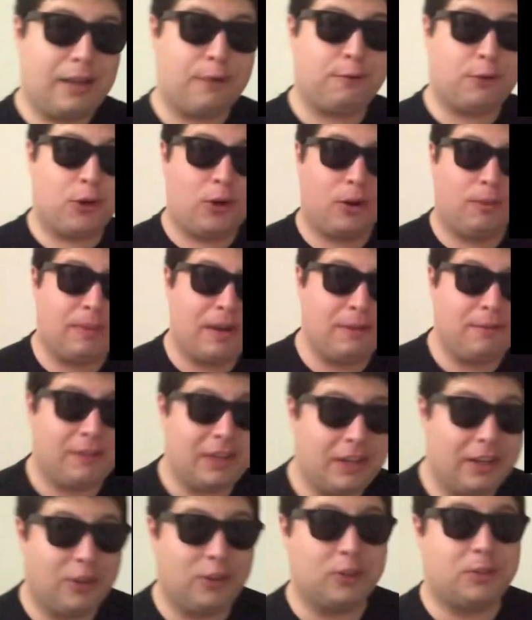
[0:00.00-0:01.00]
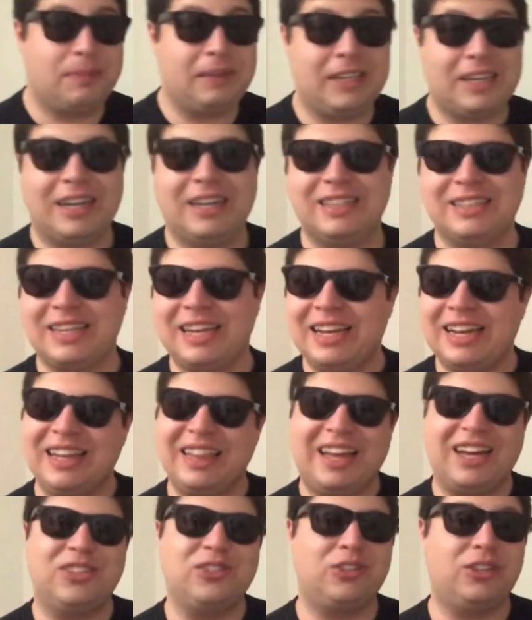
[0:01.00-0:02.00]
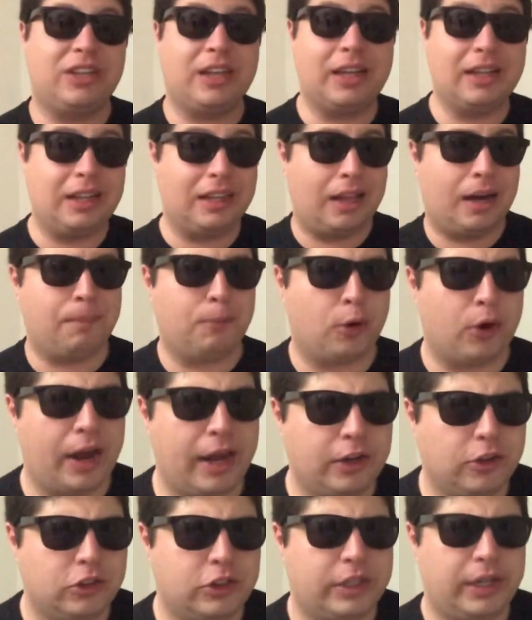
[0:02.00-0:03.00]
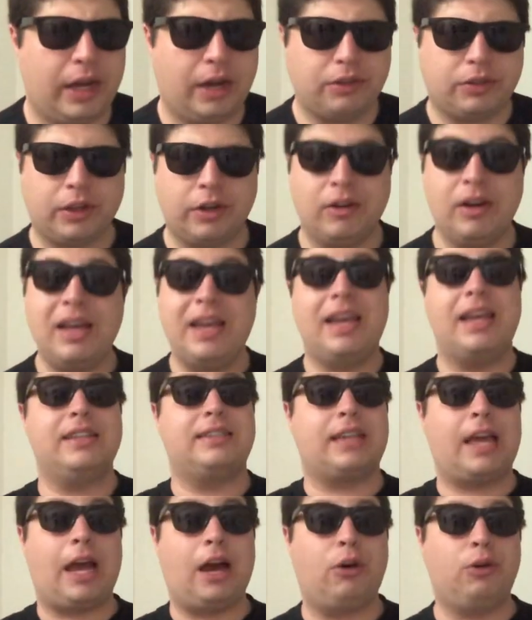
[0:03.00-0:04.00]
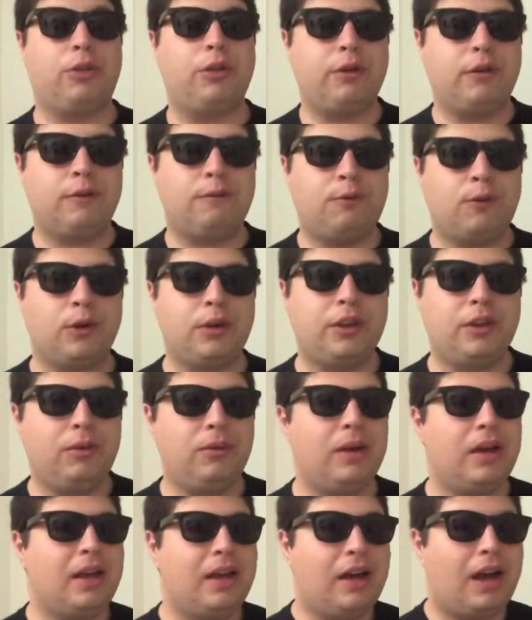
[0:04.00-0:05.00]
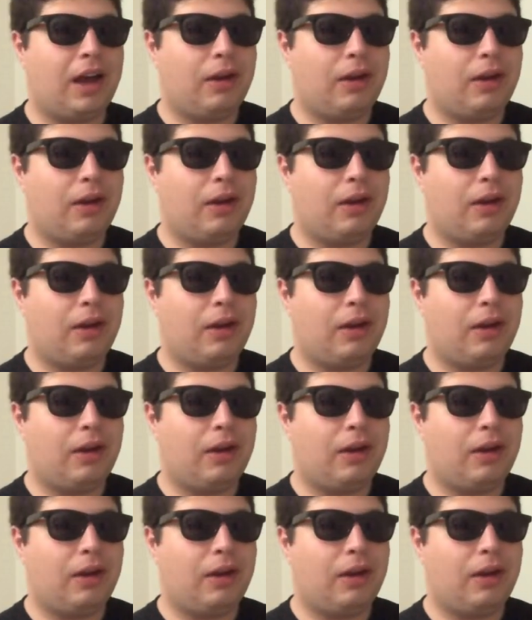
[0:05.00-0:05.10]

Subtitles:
for all my videos because it allows you to get a lot more energy out there. It's healthier for you. I